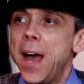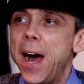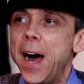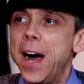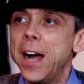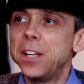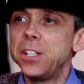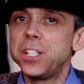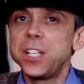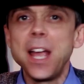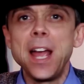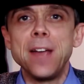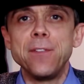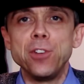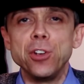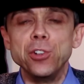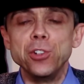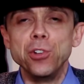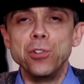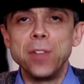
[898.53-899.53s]
And yeah,
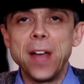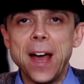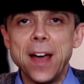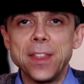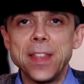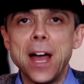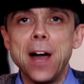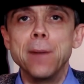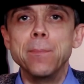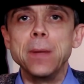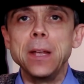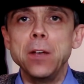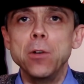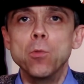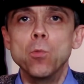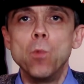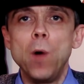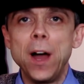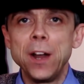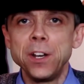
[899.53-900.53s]
if you can do that, that'll be
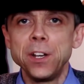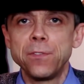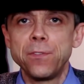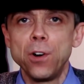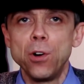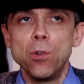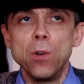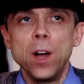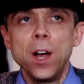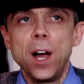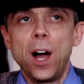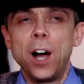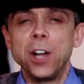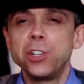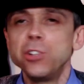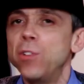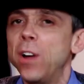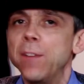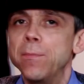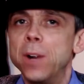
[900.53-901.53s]
wonderful.
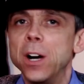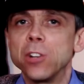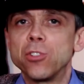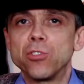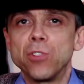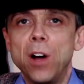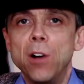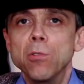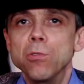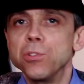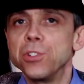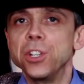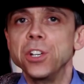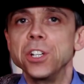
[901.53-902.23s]
I do have my trolls